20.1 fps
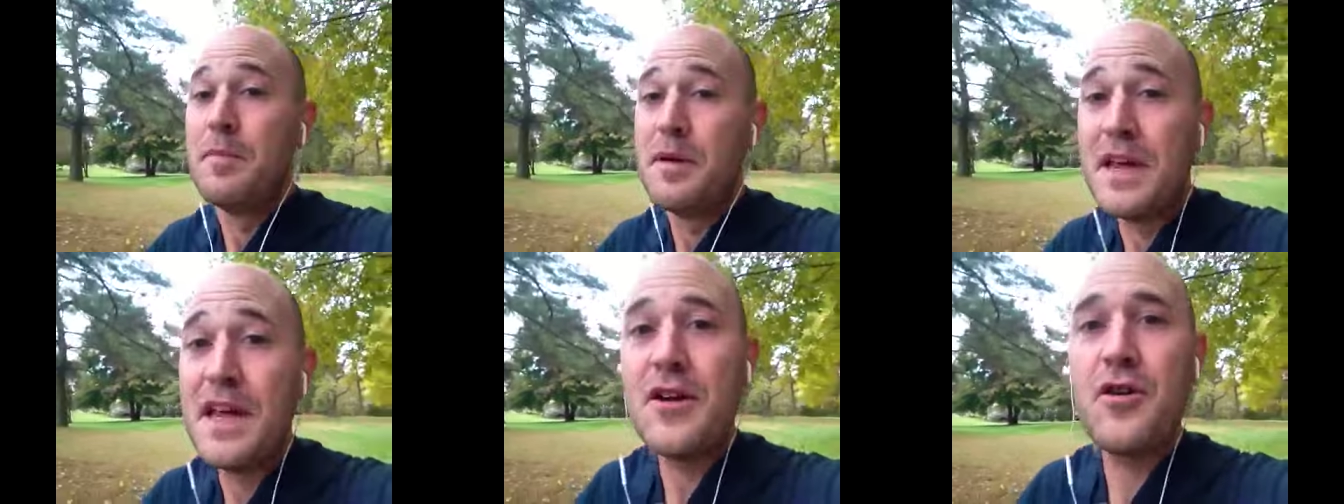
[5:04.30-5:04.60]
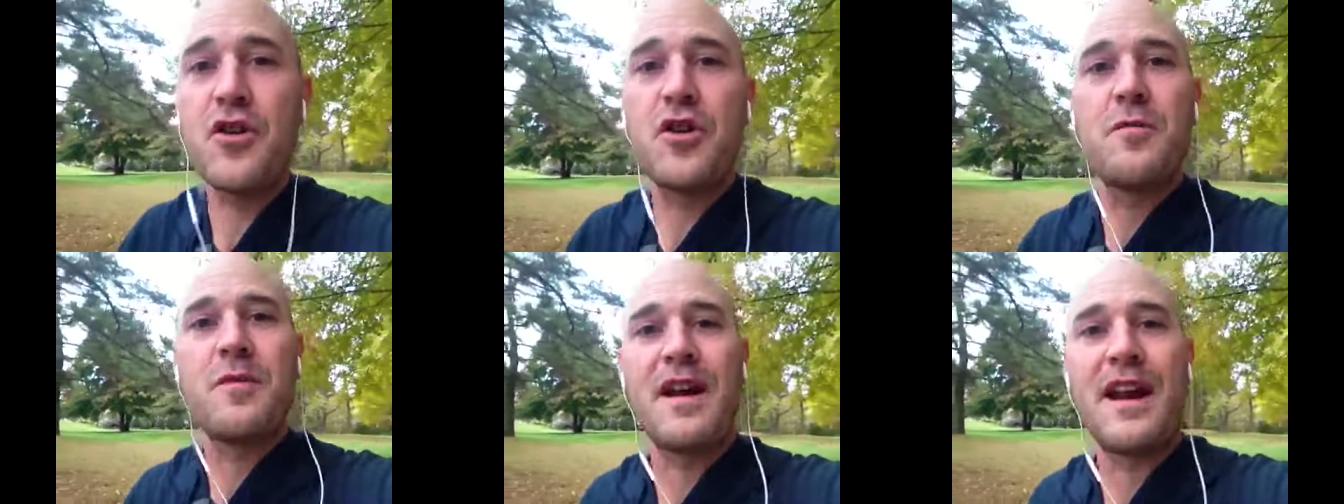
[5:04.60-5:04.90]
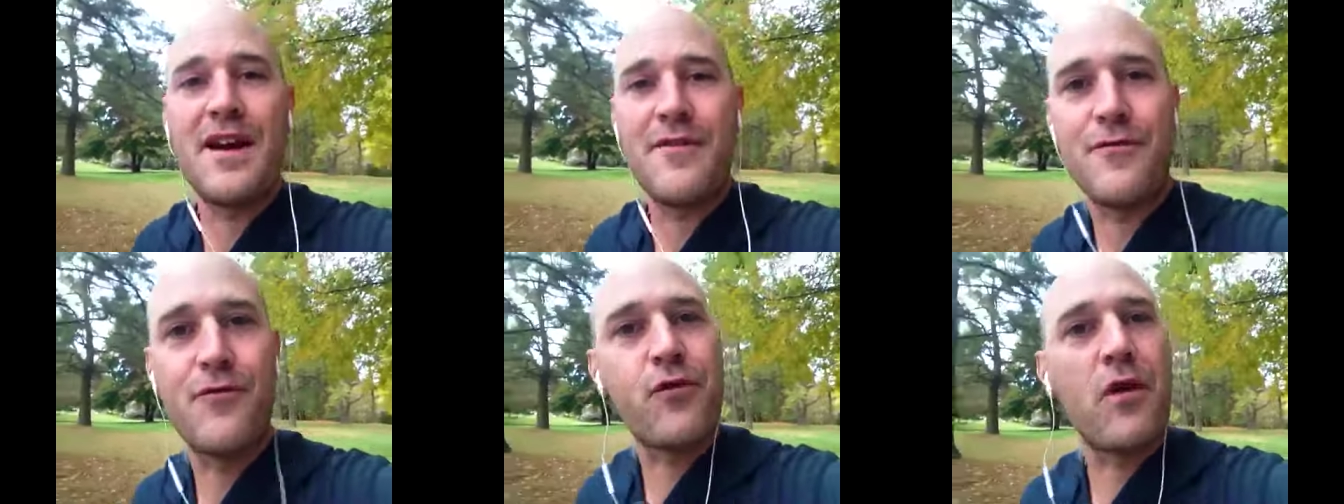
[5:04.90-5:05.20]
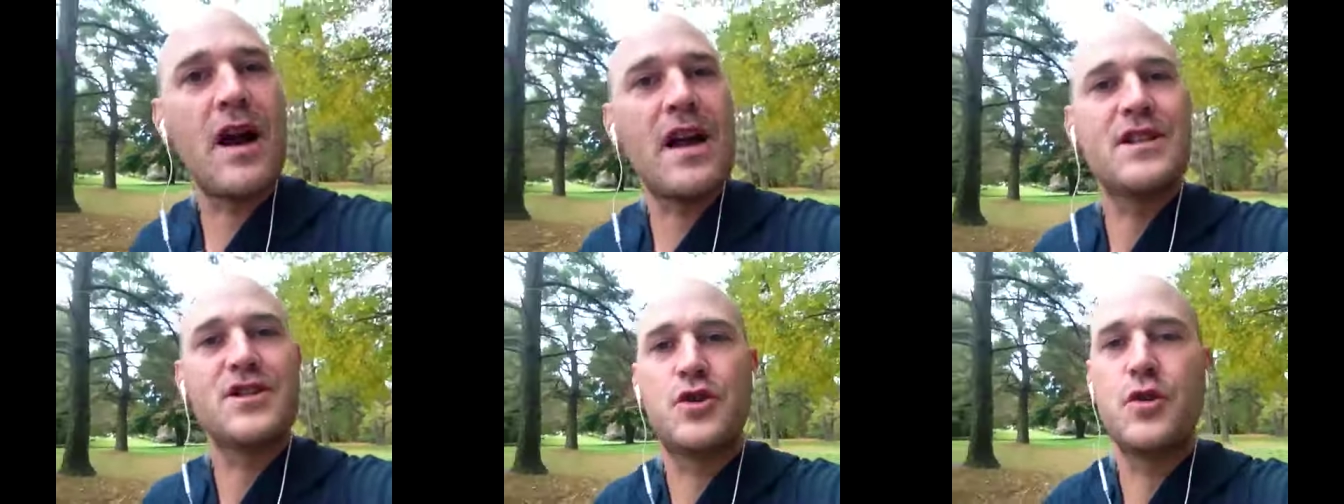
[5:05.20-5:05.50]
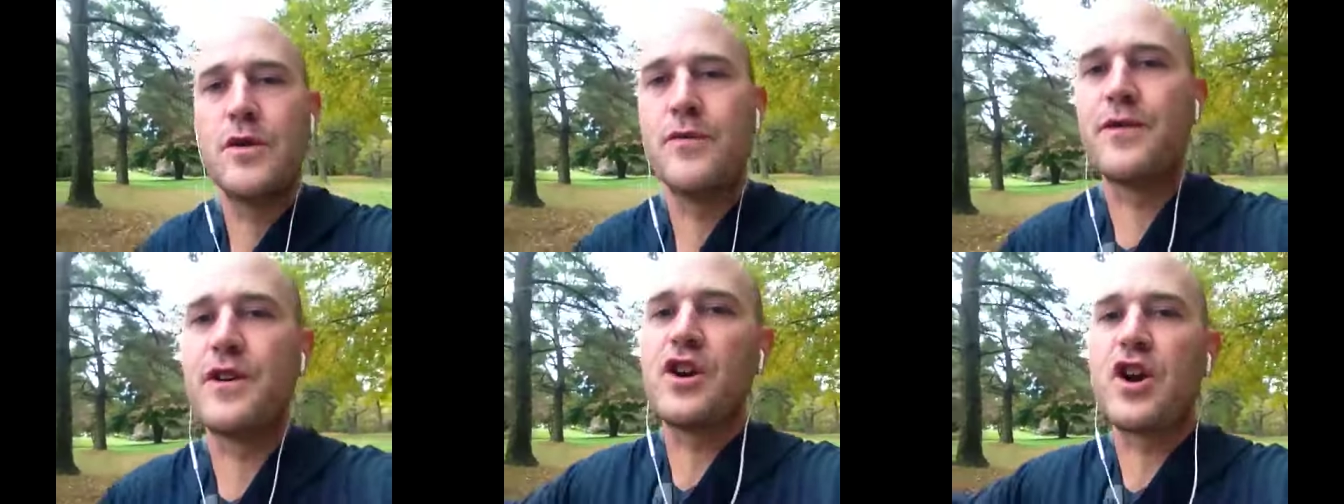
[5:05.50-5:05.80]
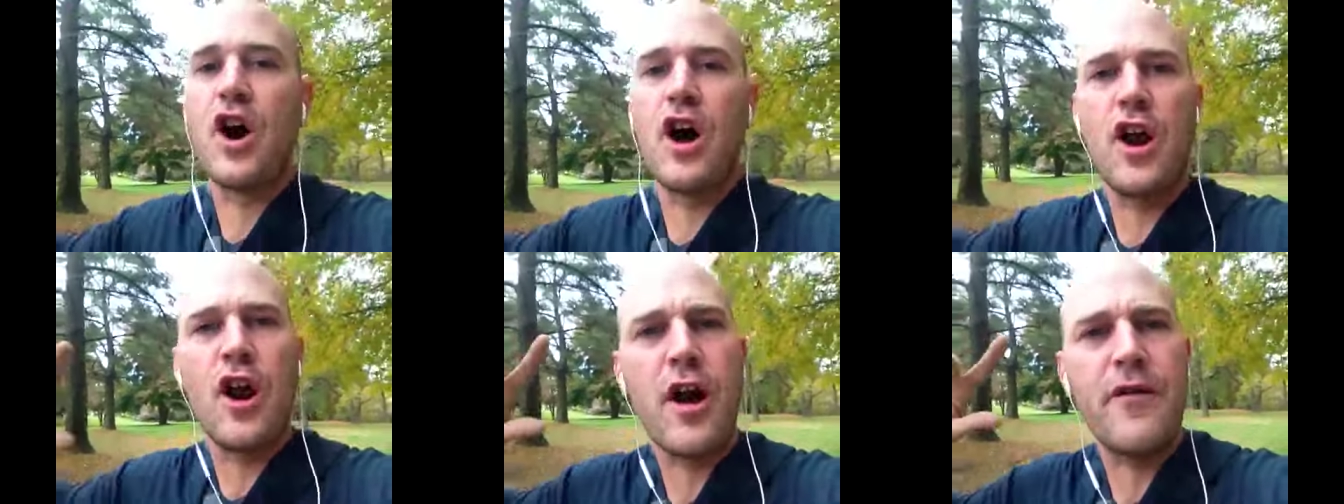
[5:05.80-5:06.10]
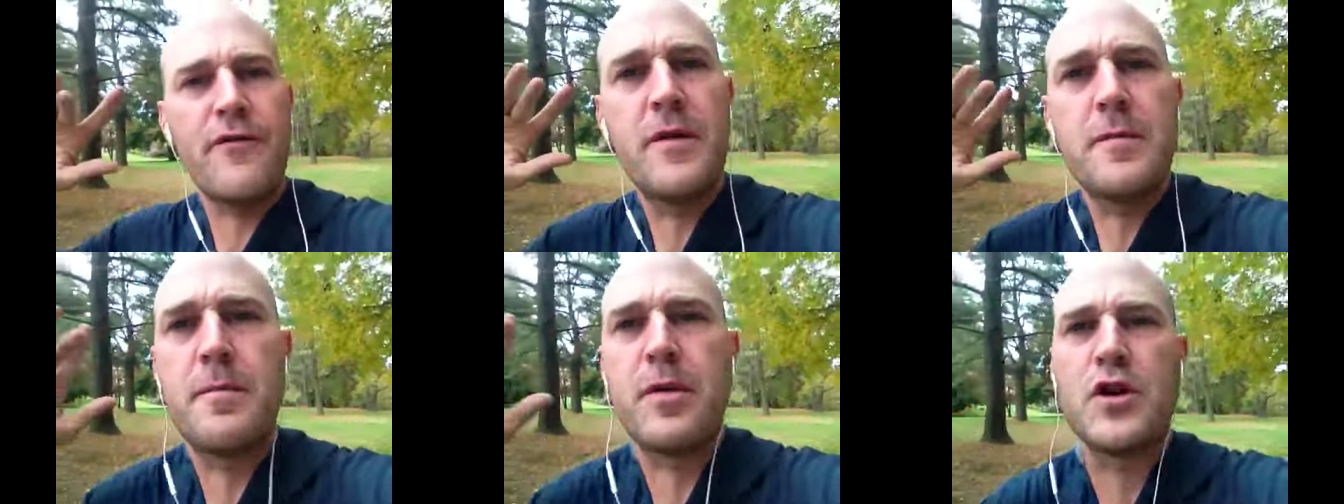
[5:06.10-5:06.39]
be or you might have friends who have gone
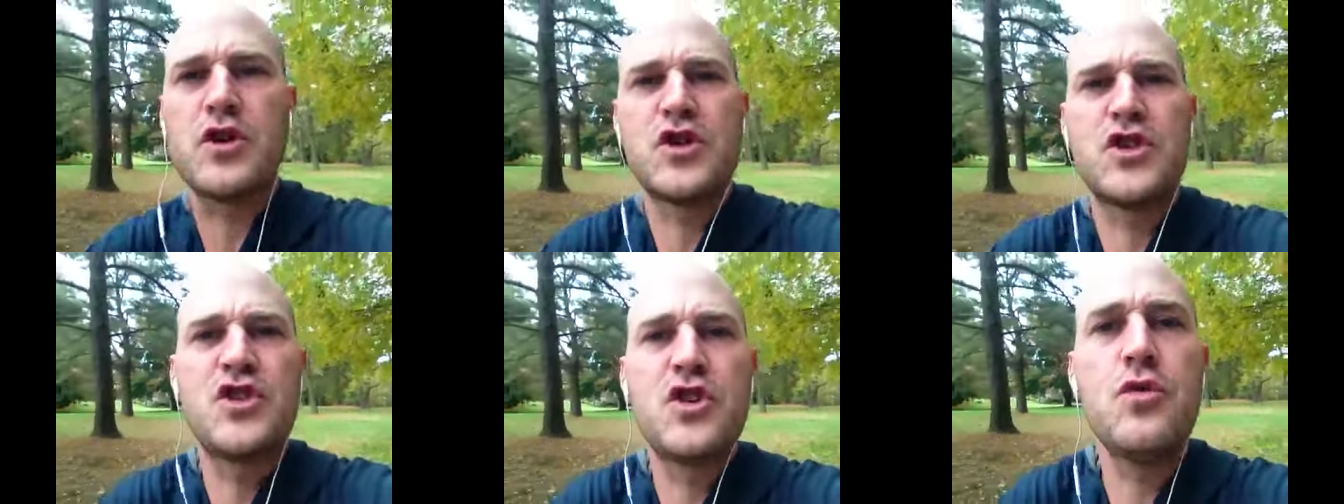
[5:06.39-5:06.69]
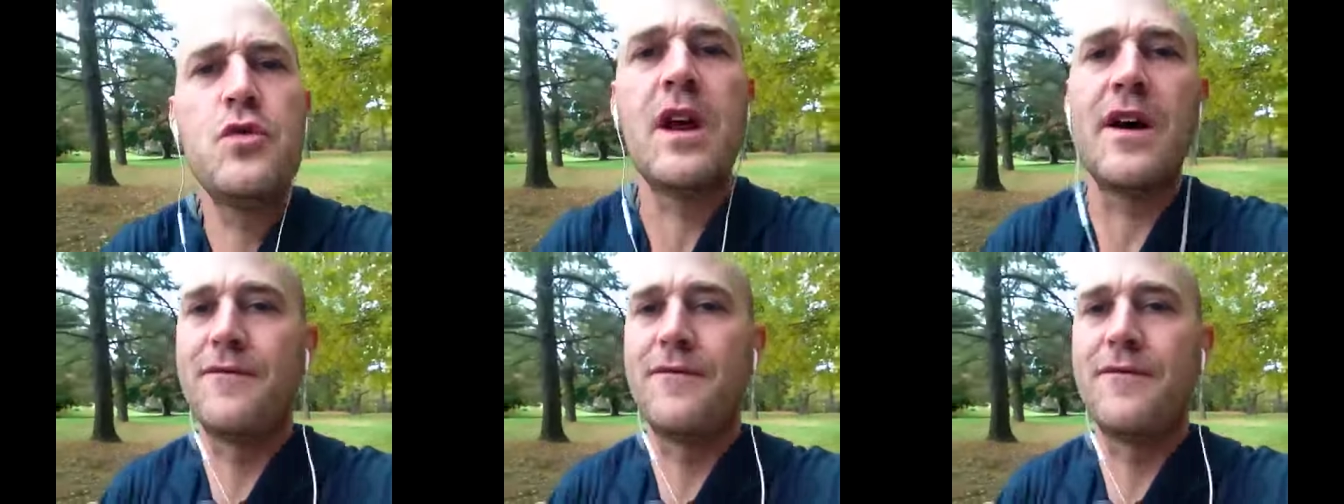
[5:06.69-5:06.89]
off in pursuit